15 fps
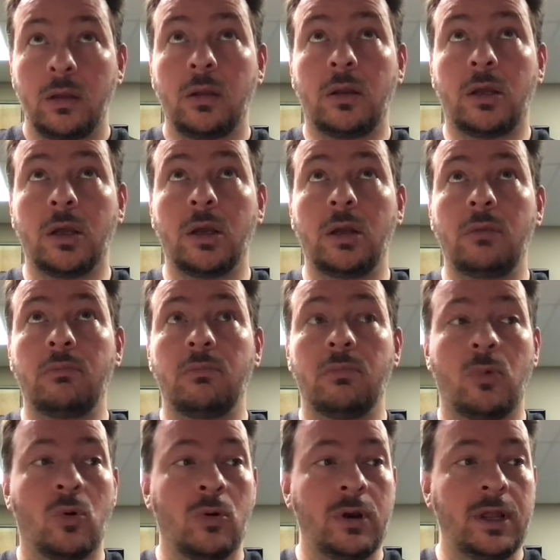Good
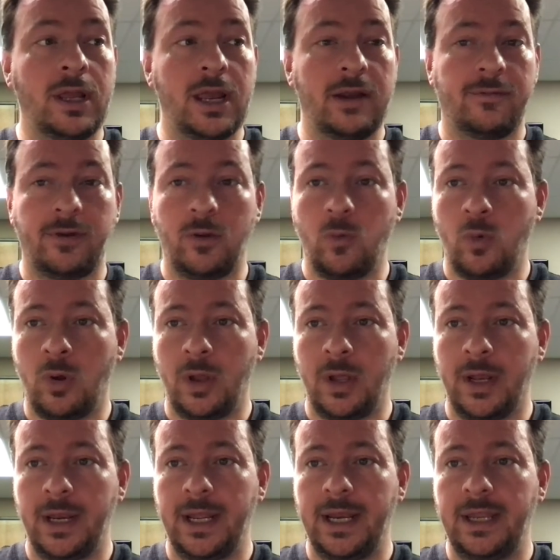morning,
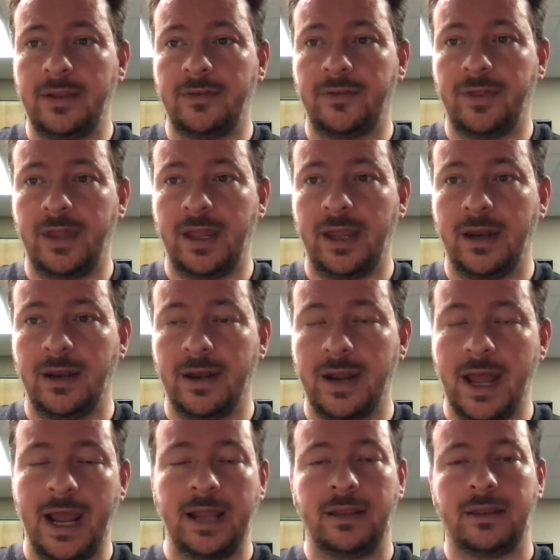everyone. It is the
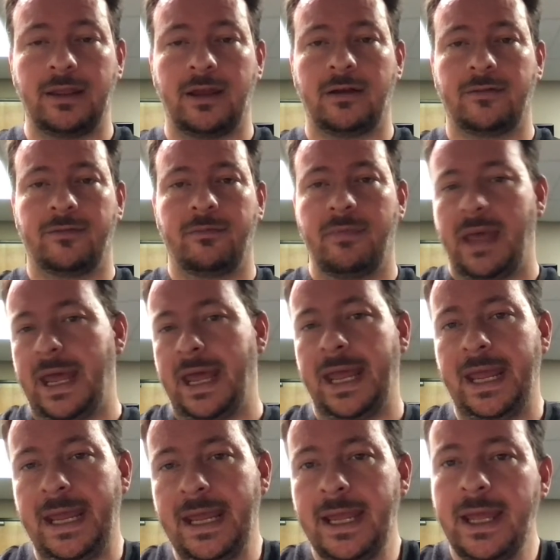9th of
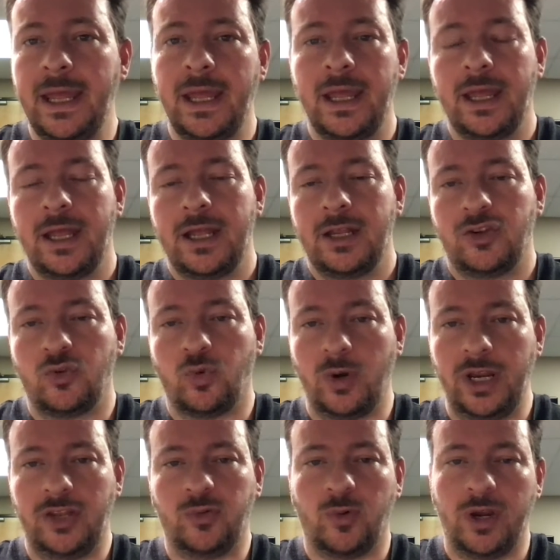May,
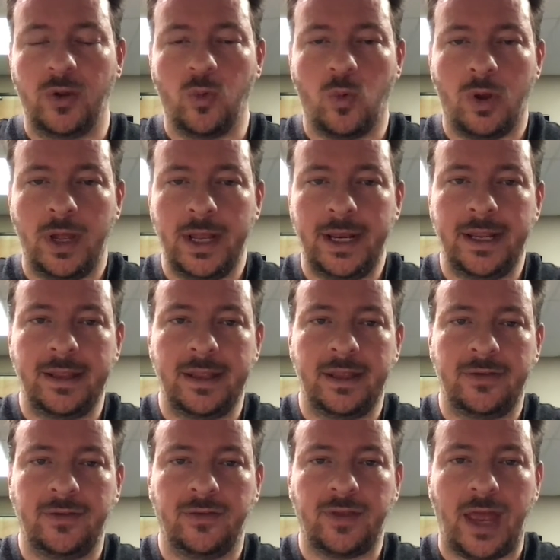2021, and
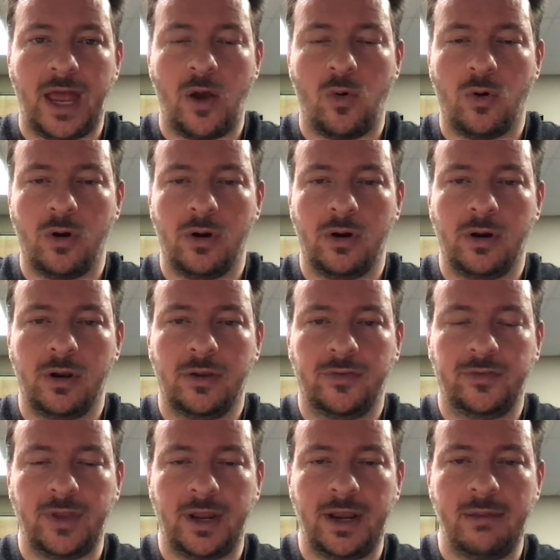this is our
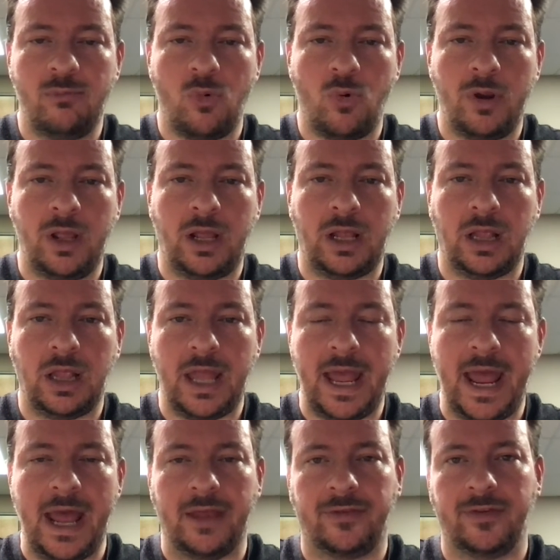Sunday morning
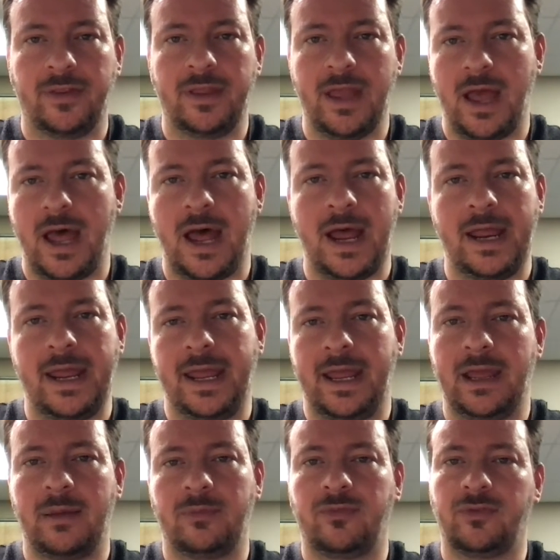class in the I
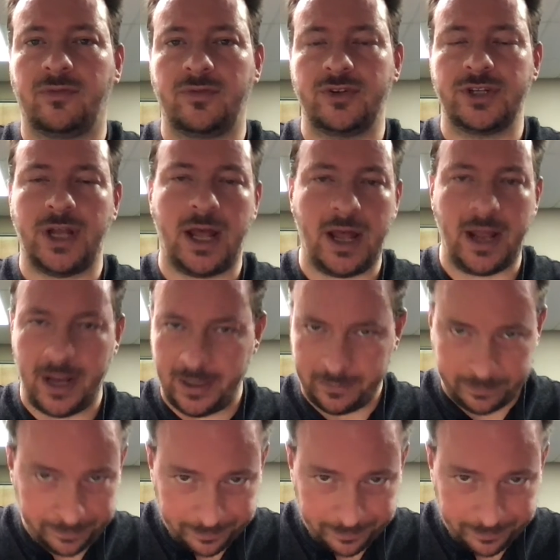Ams of John.